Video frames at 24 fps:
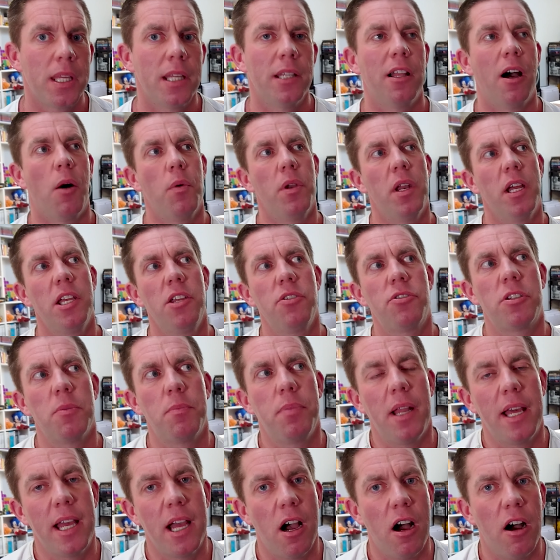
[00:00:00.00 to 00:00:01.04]
Like when I used to
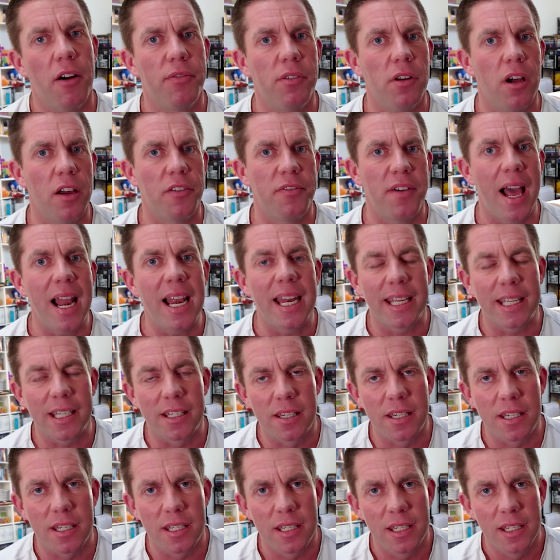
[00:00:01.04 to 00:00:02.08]
play Half-Life
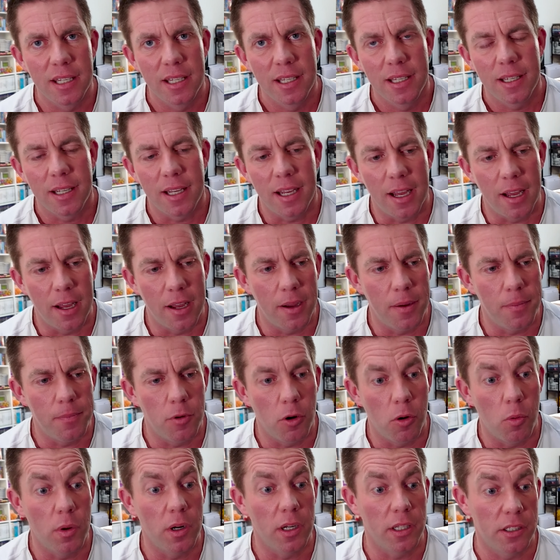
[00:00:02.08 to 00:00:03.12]
Alyx,
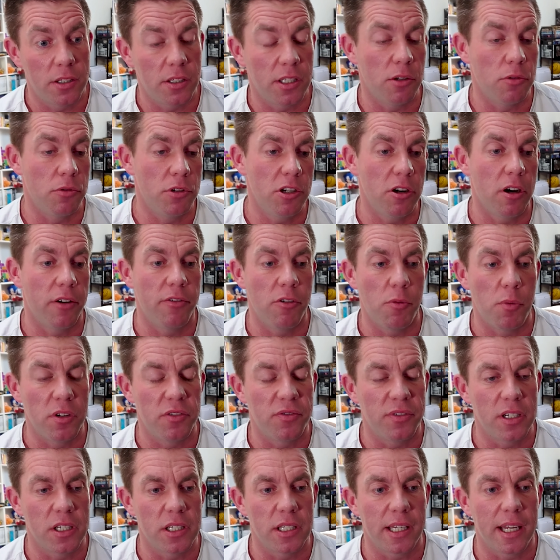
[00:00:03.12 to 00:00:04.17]
or when I still do, I've almost
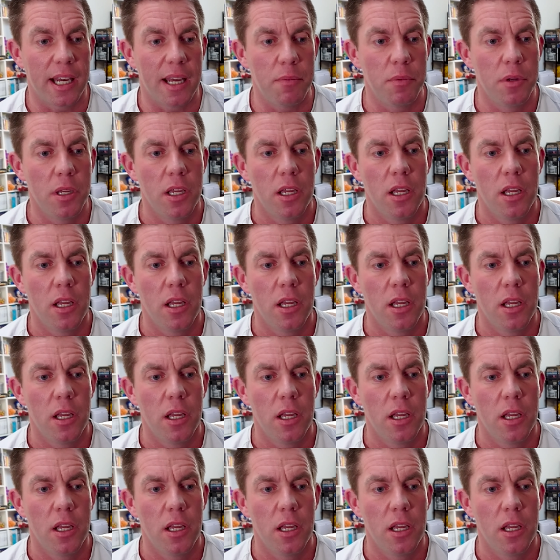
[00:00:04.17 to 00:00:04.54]
finished the game.